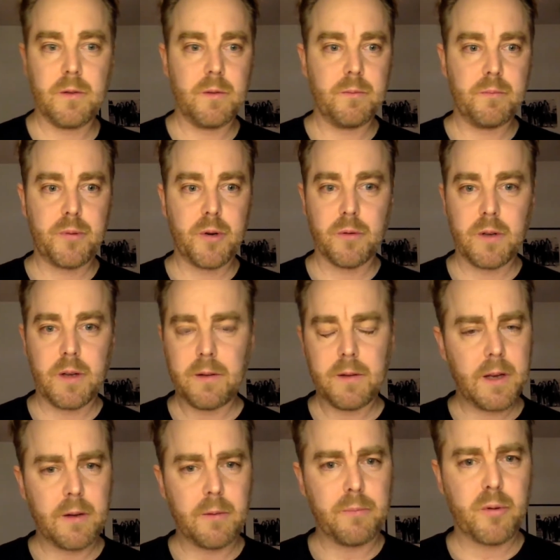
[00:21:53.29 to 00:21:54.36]

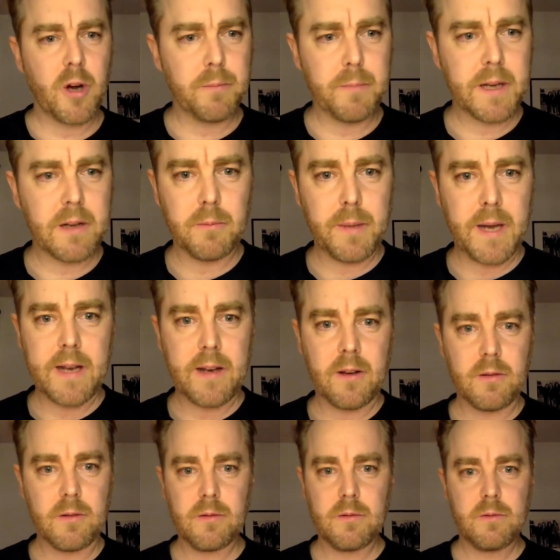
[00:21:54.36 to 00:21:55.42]
prog metal band
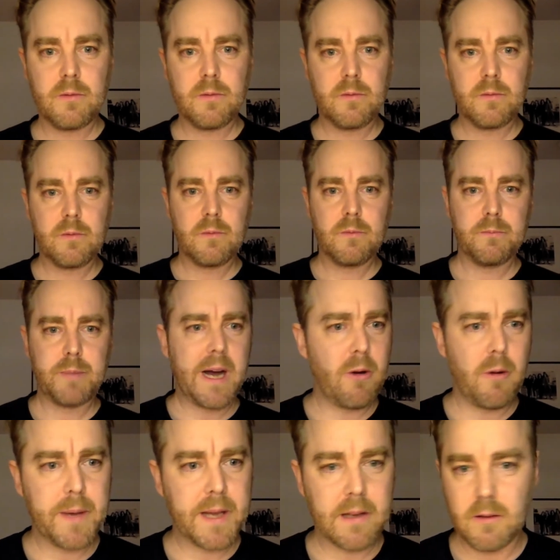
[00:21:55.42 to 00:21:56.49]
or
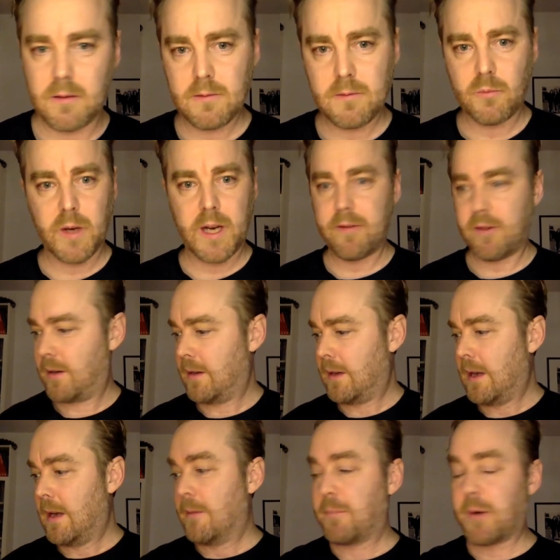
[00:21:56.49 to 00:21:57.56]
power metal, whatever.
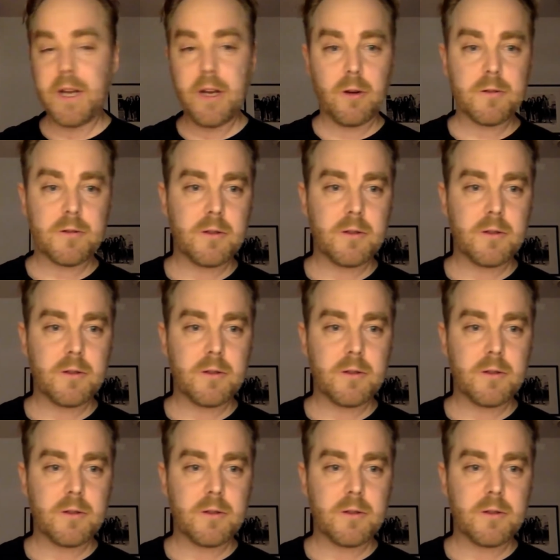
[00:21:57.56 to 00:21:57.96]
But he also